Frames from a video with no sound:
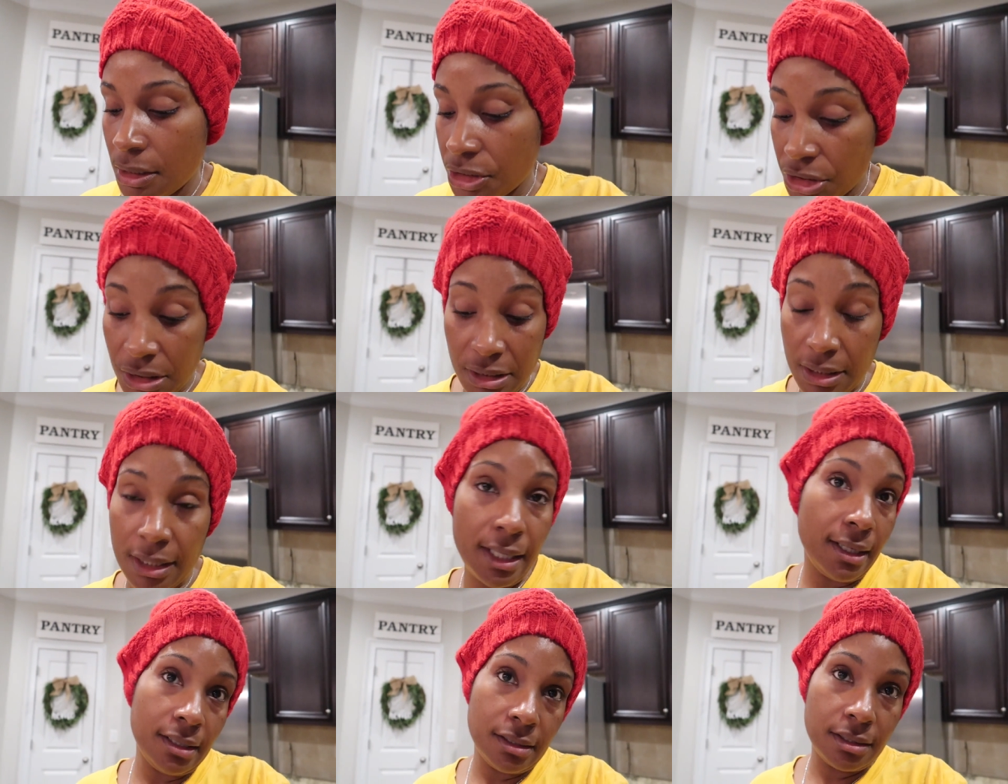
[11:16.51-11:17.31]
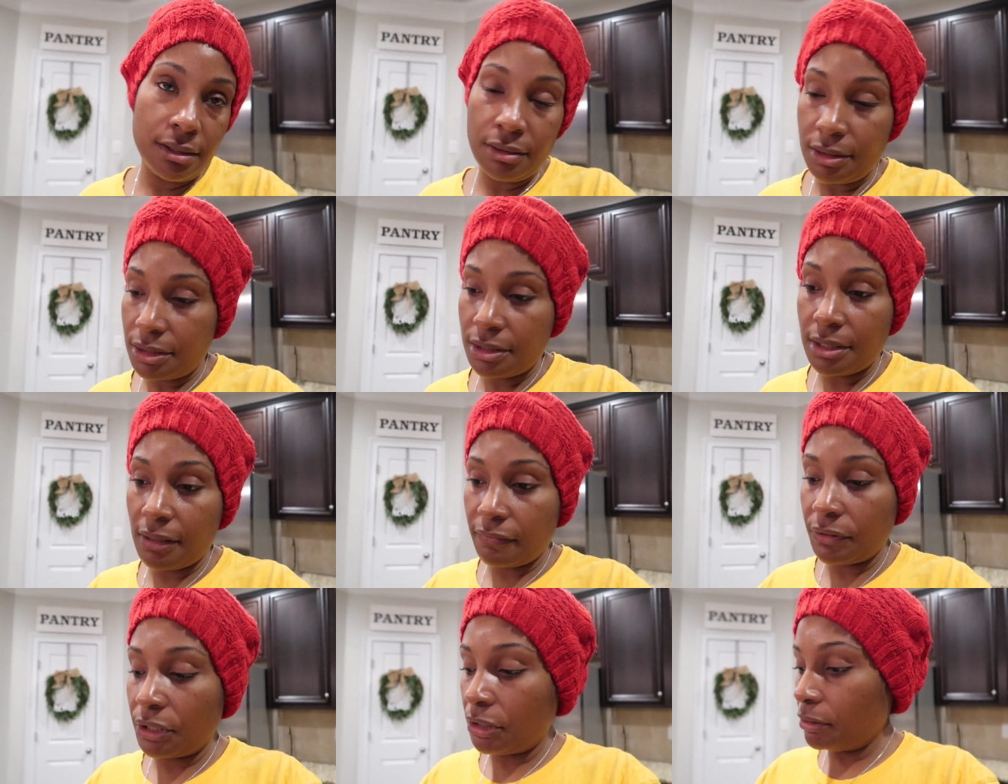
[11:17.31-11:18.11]
just in case. You just
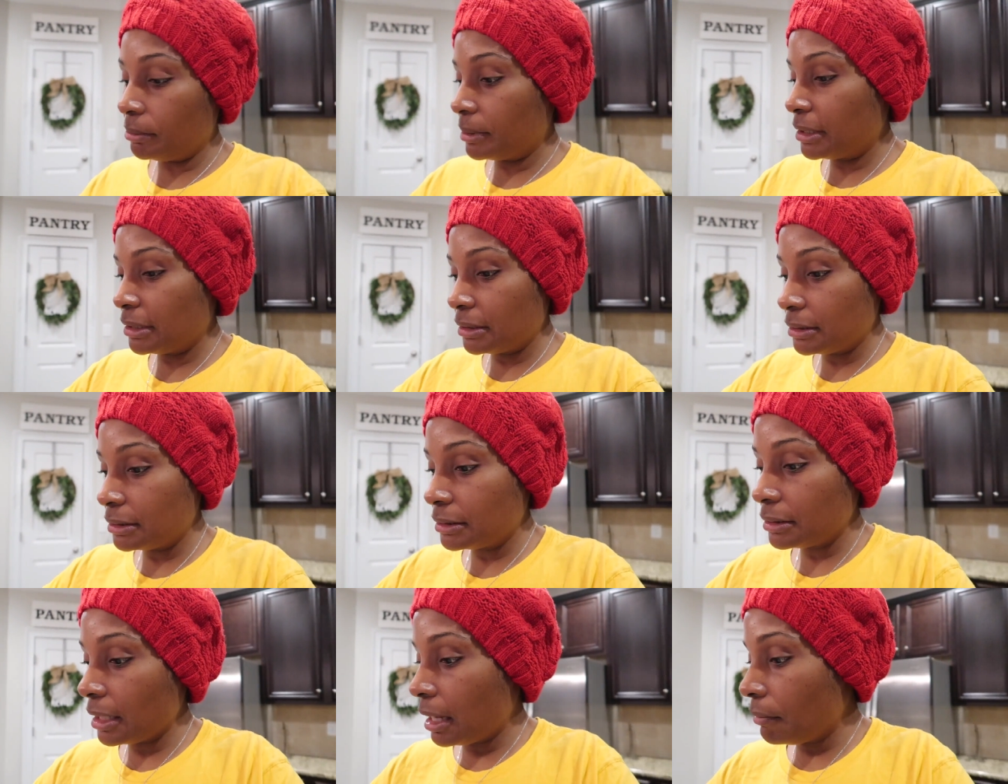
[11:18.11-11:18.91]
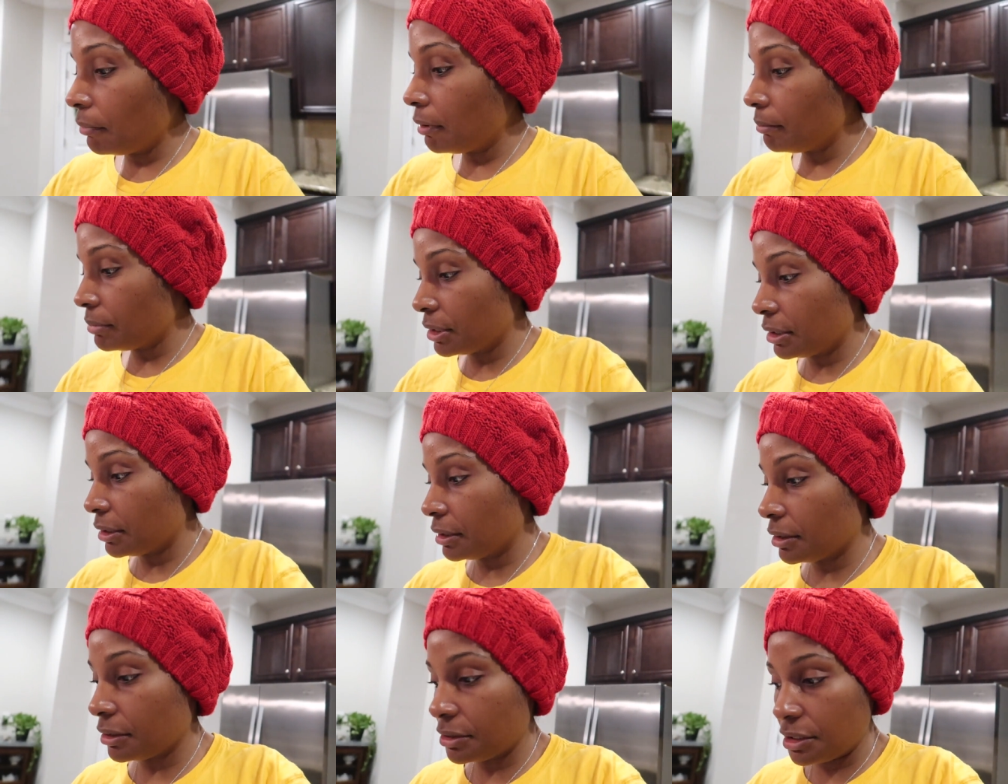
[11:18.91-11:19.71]
never know because I won't be
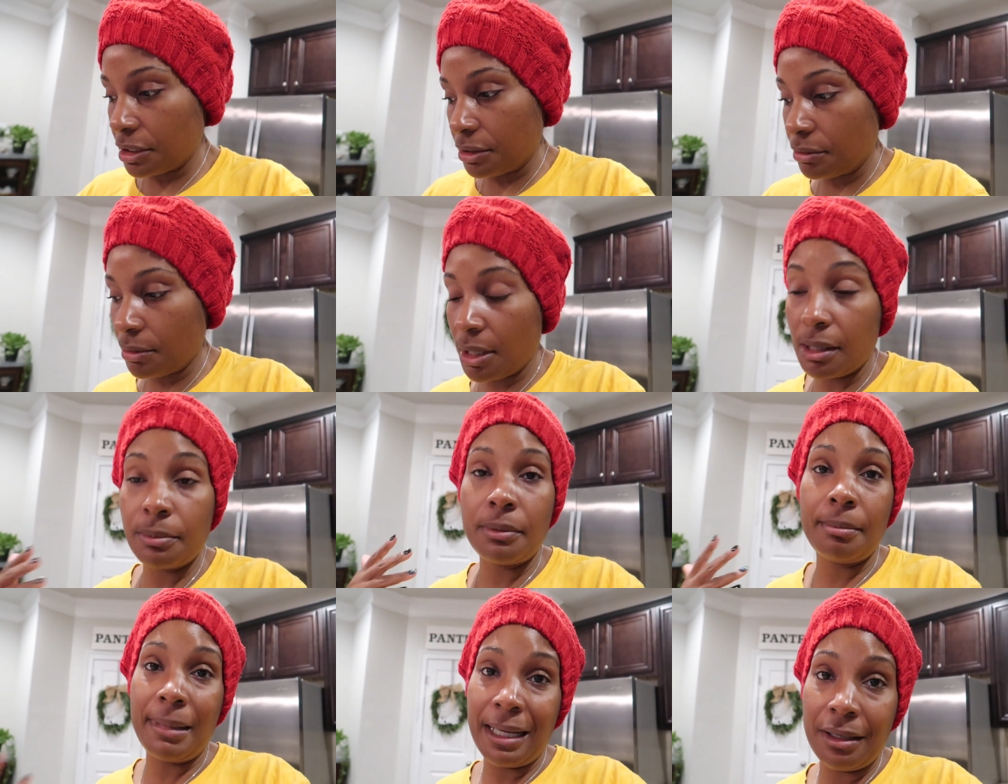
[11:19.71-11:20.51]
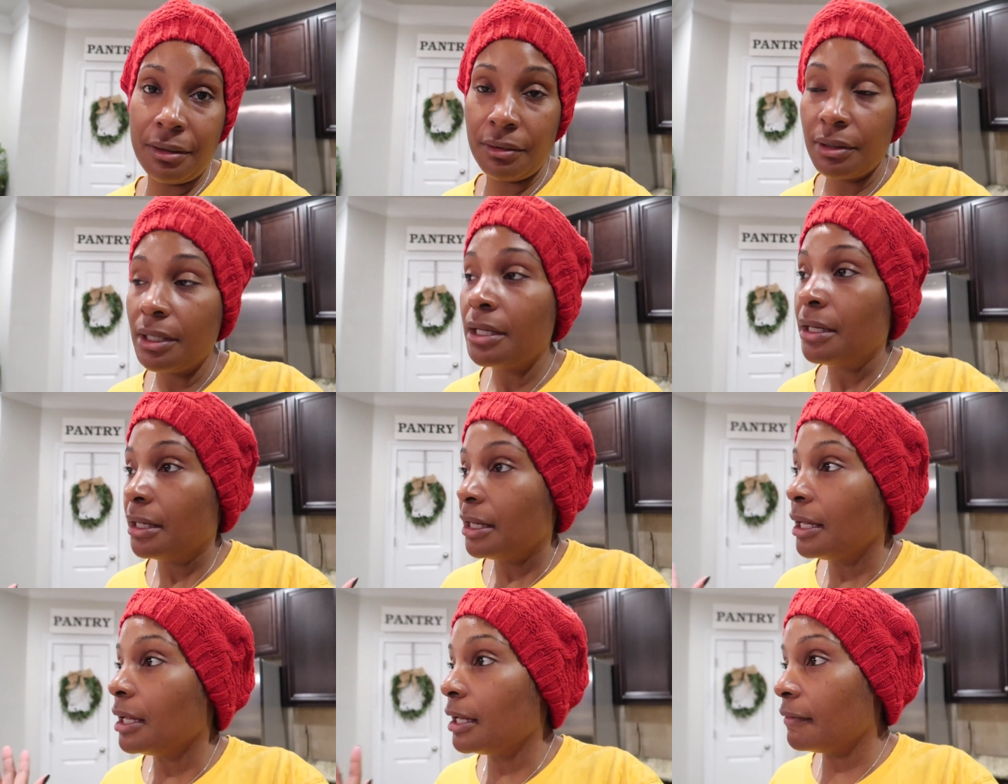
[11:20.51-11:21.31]
here to help him out
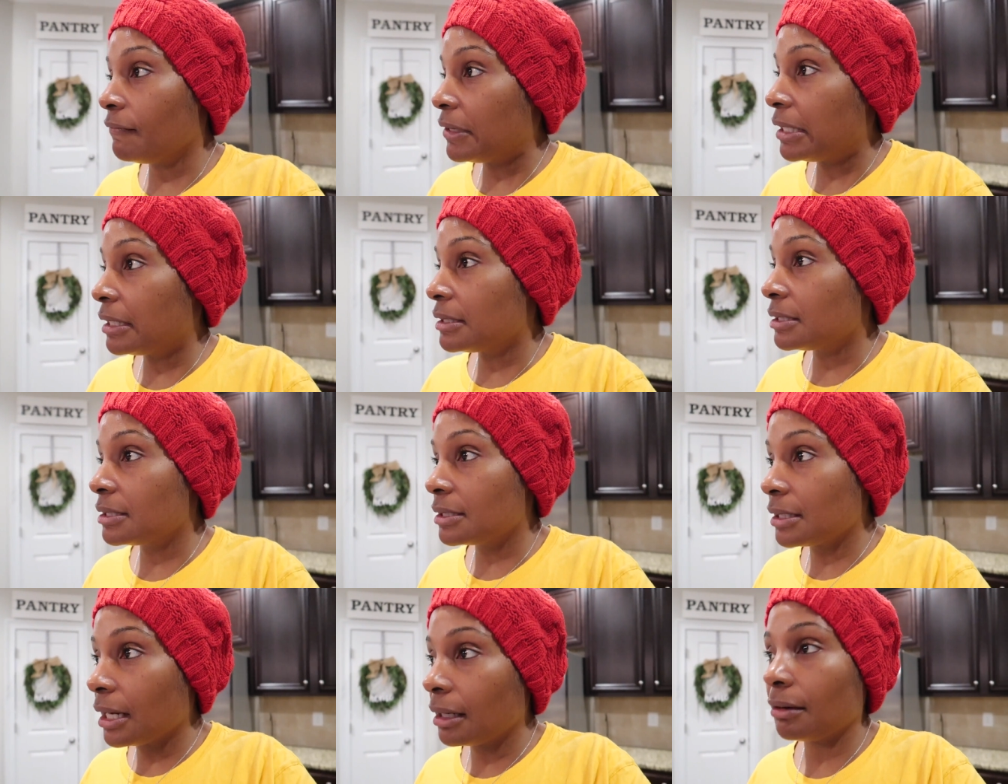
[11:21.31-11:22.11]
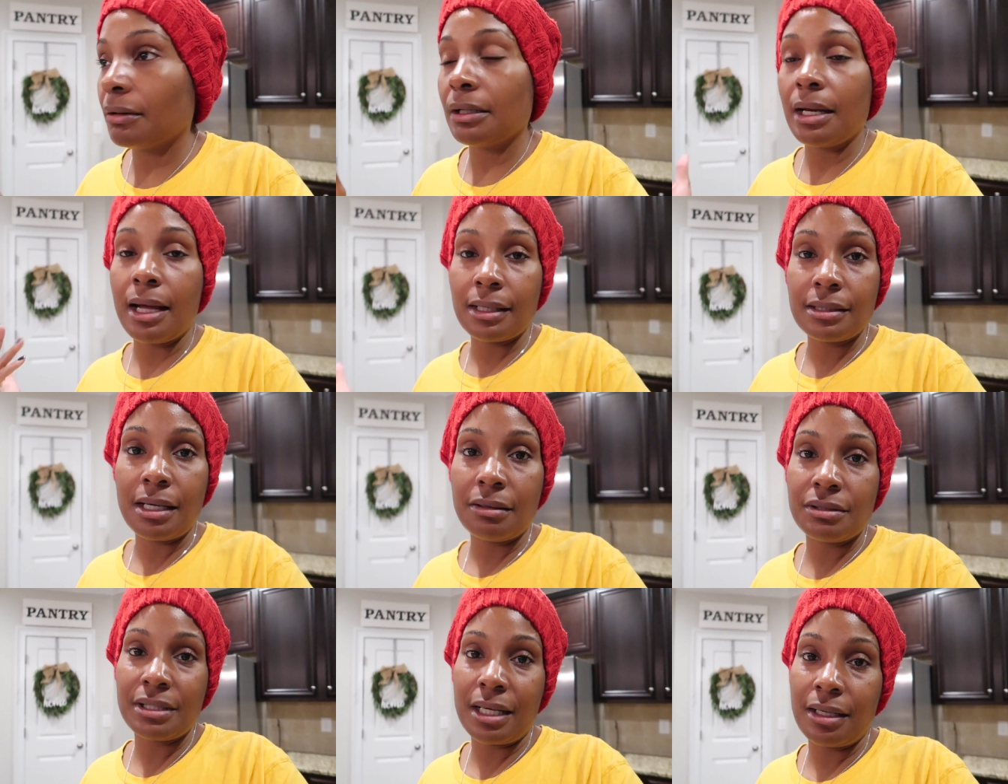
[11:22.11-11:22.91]
if he gets stuck or locked
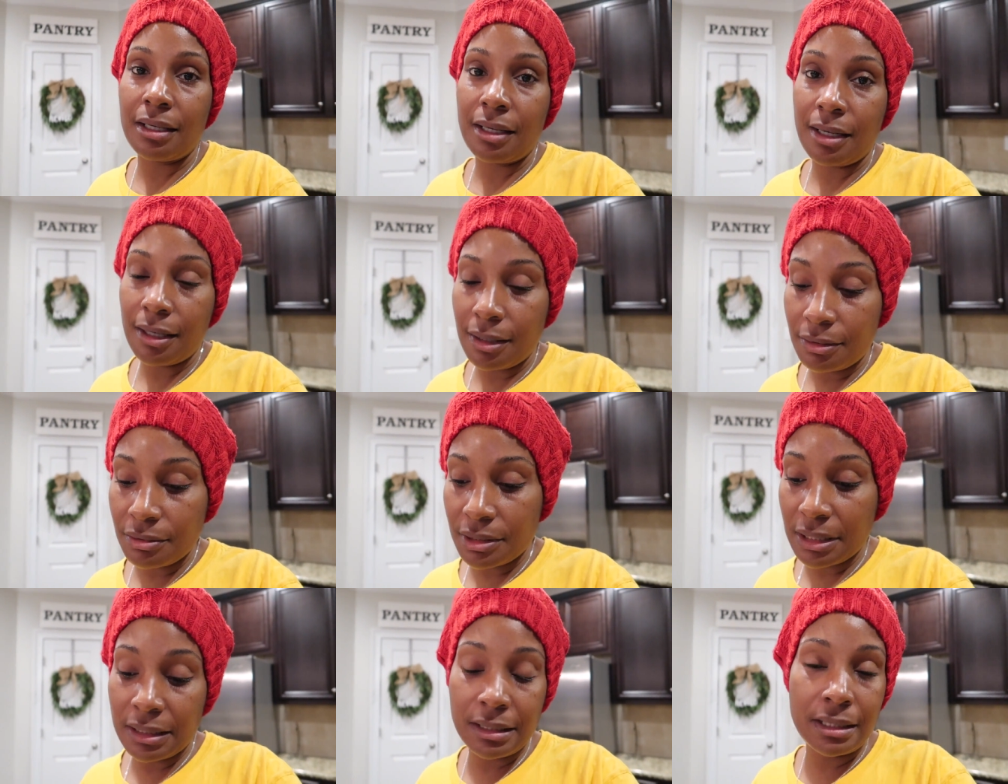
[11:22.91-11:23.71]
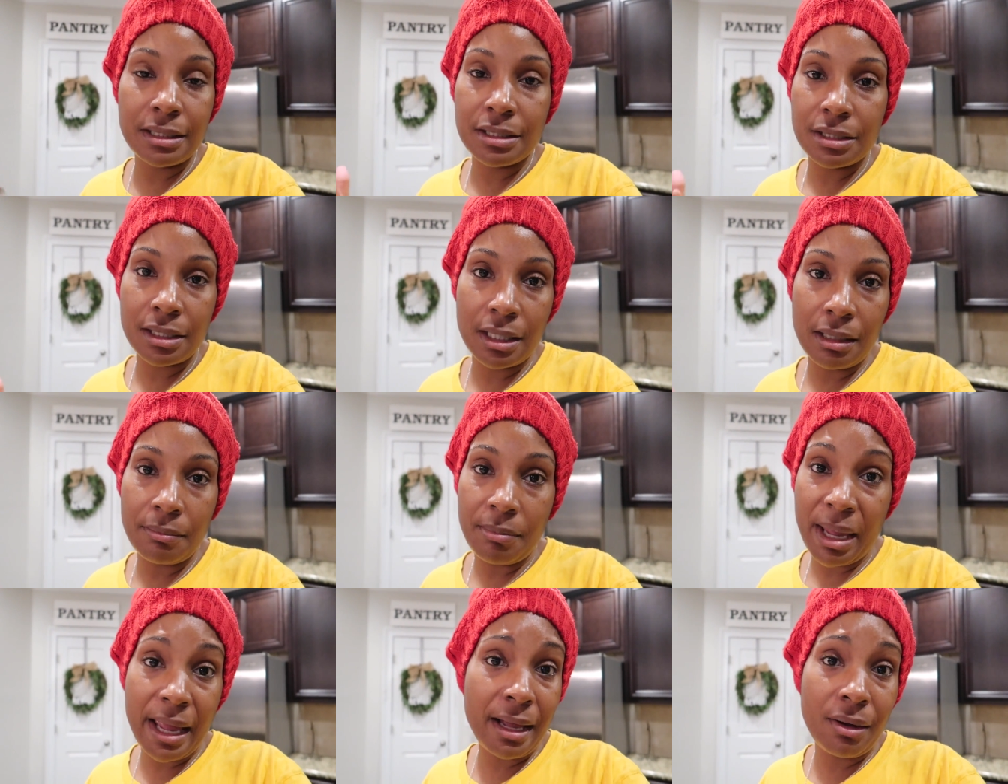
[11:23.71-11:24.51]
outside of the house and needs to
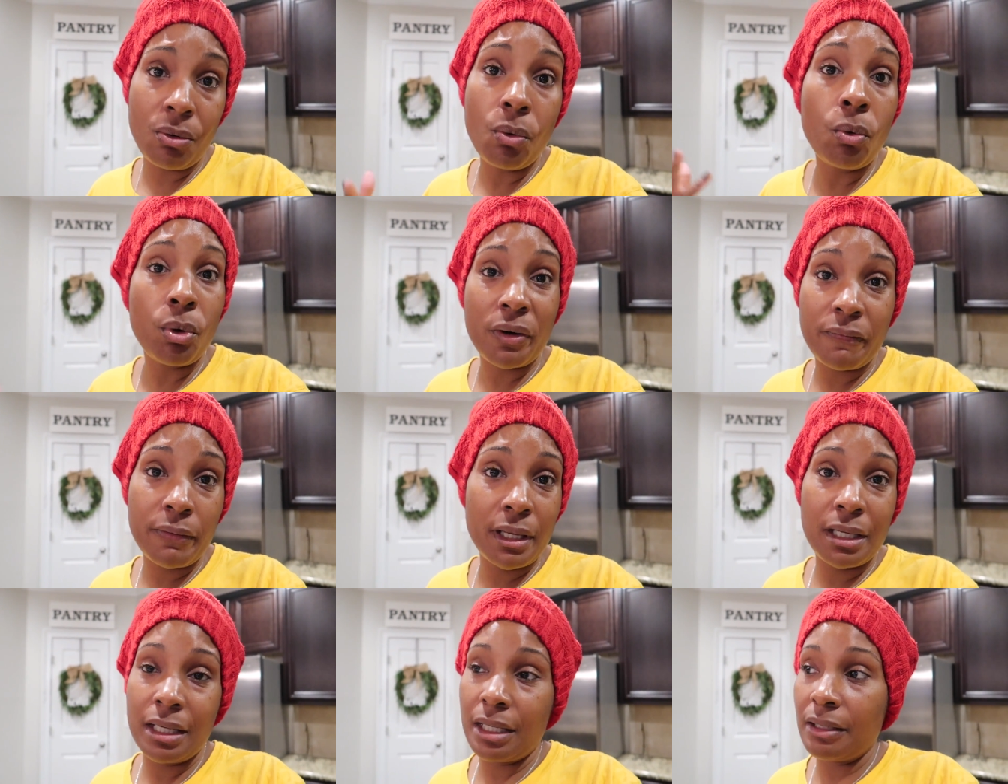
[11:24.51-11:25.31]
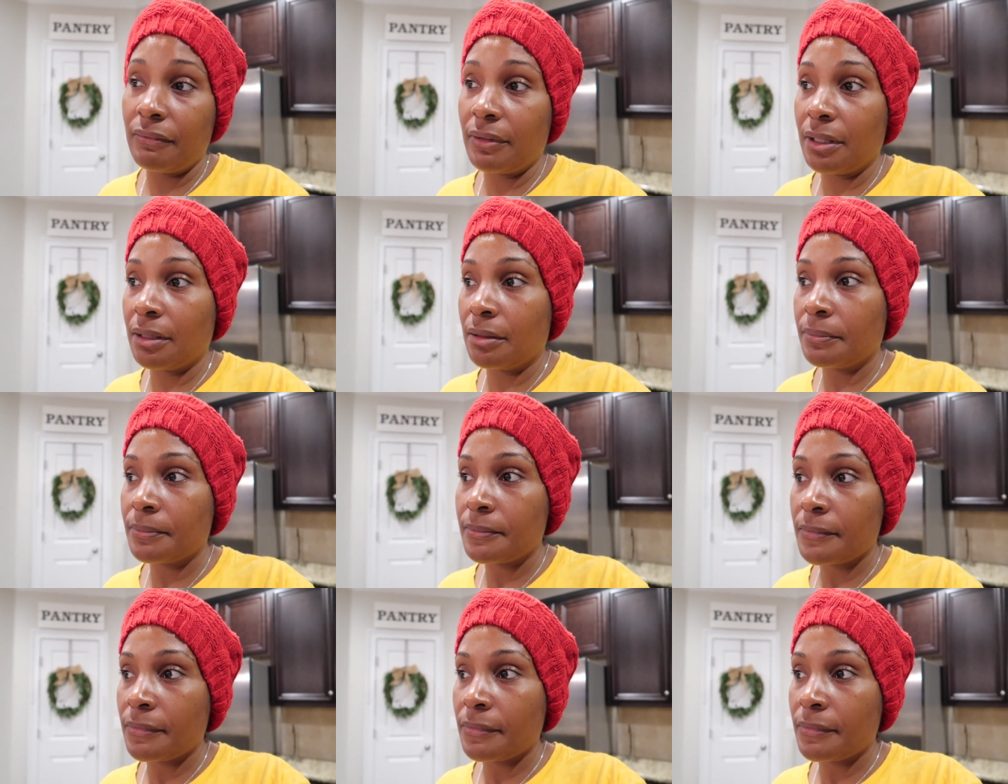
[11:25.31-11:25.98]
come back or if he even